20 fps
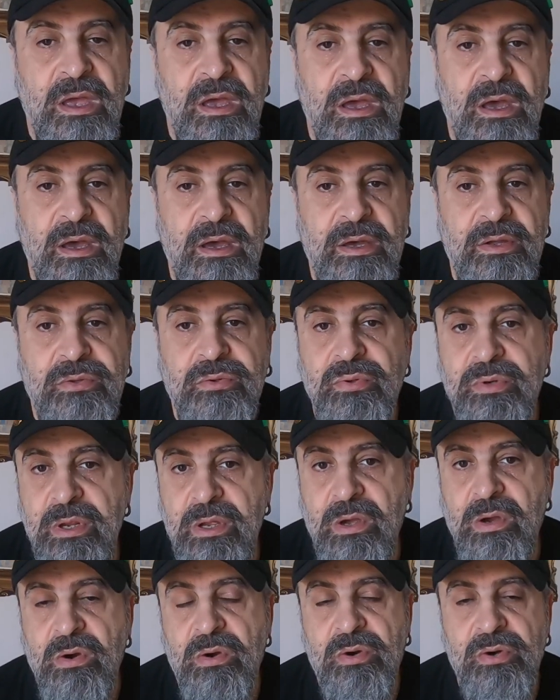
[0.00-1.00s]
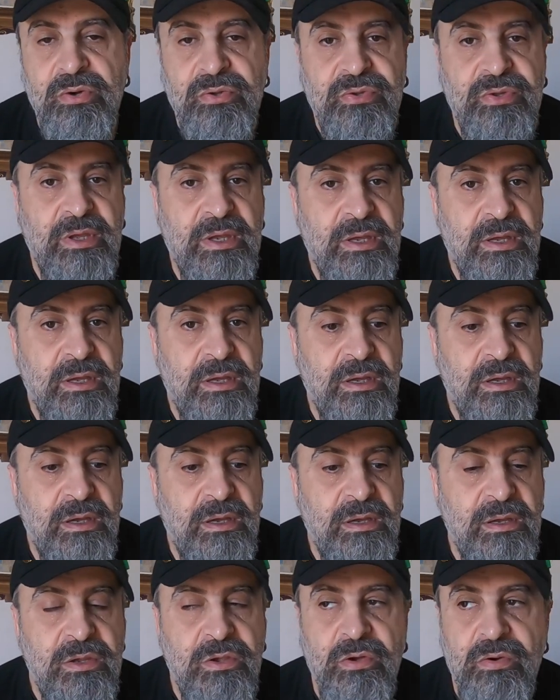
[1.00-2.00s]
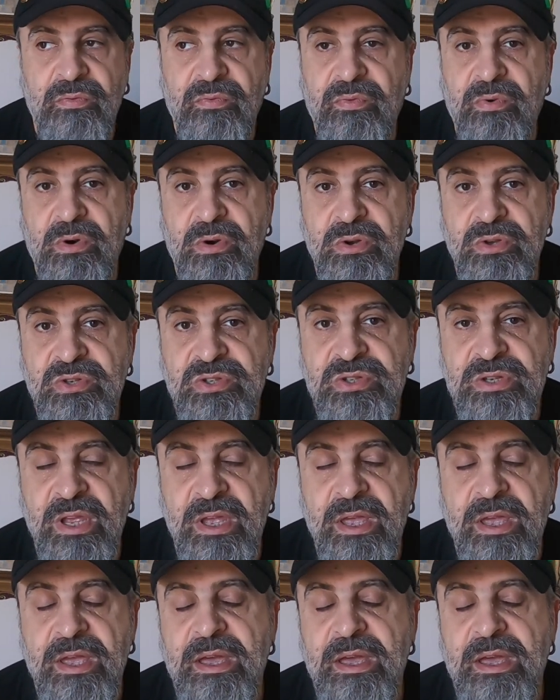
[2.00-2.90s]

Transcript: uh, to record uh, your voice